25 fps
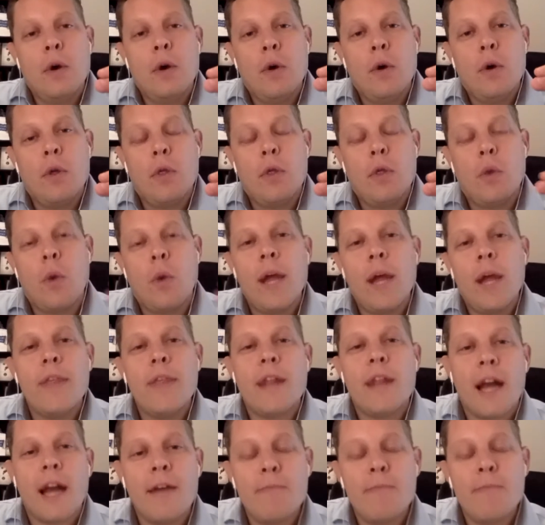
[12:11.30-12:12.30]
the way
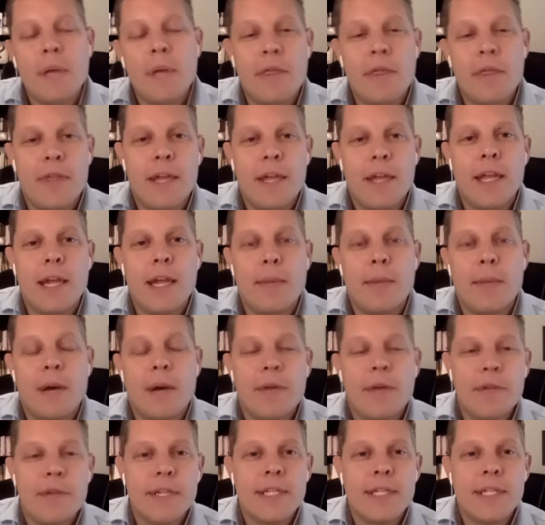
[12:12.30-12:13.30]
that I've been thinking
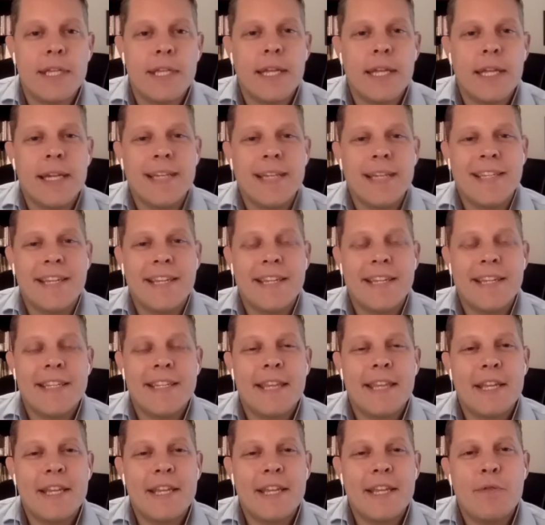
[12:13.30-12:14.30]
about these things is
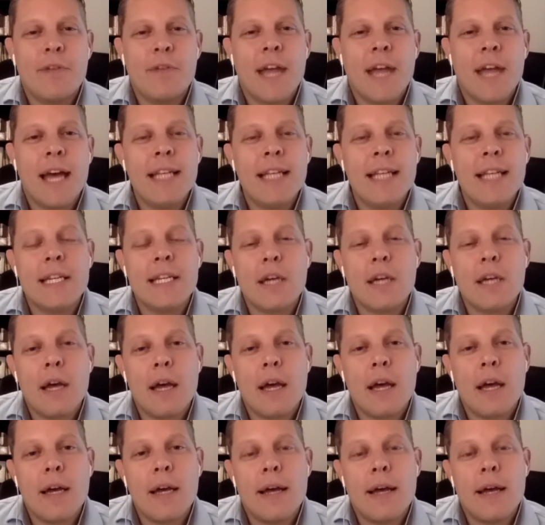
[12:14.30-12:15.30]
that you've got to
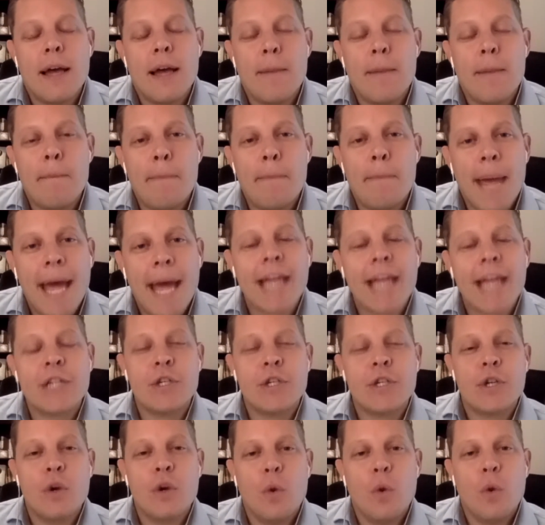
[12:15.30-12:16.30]

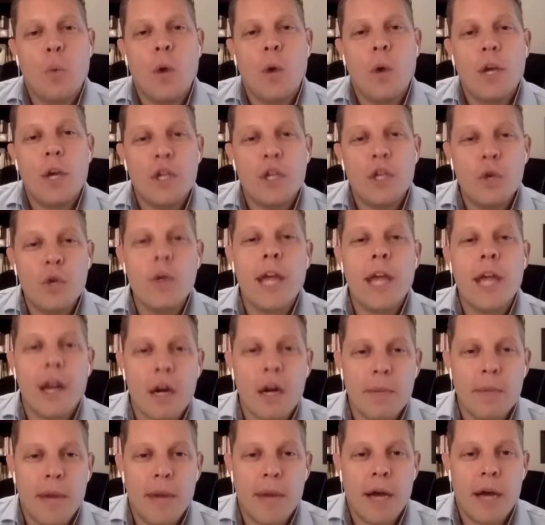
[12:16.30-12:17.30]
match what you
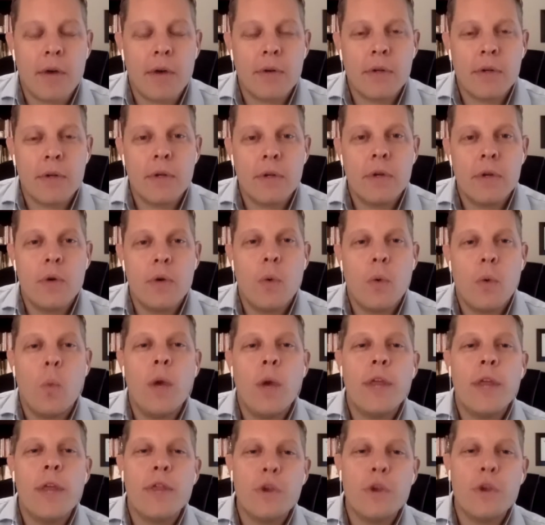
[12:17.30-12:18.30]
care about
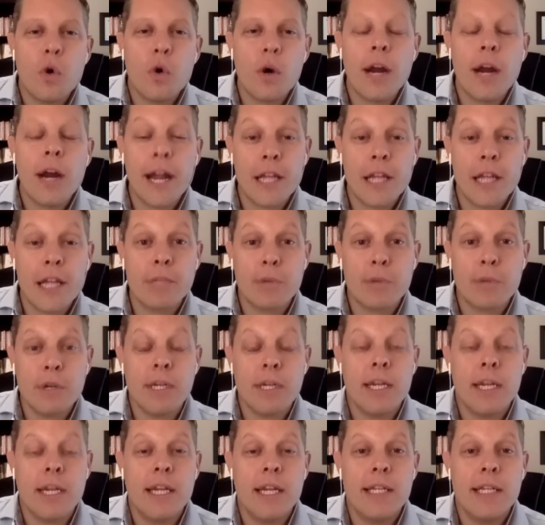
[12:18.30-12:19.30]
with your
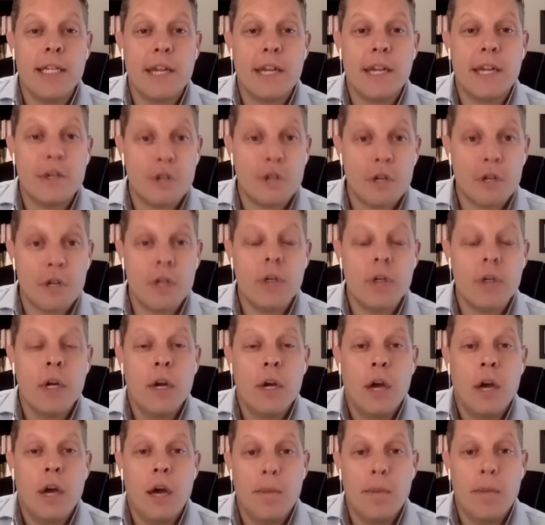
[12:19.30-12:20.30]
expertise and your
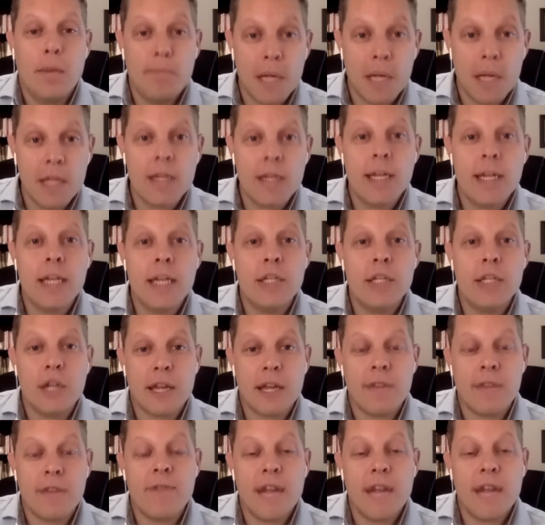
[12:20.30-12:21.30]
ability to
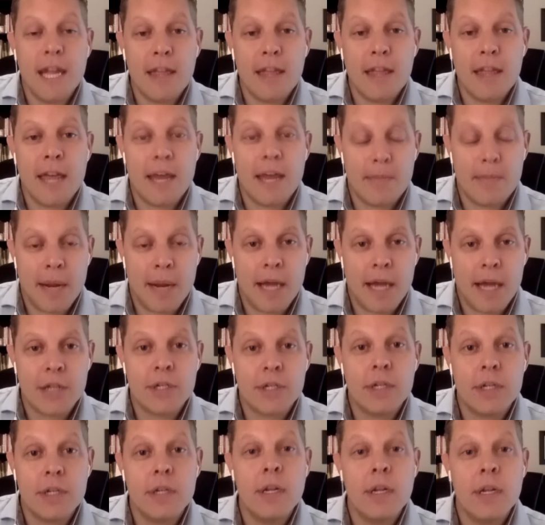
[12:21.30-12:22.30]
convey mm-hmm. that
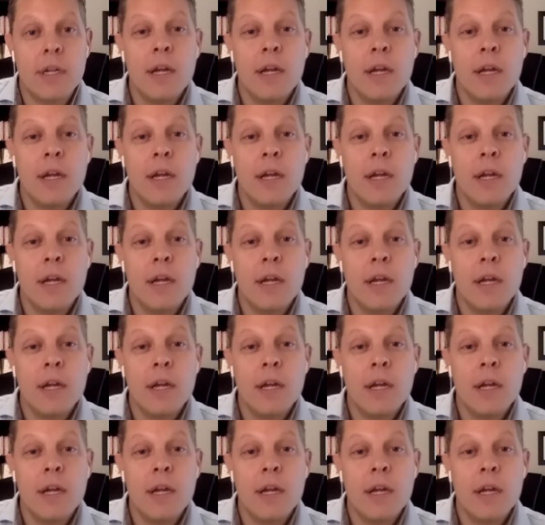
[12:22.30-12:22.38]
passion,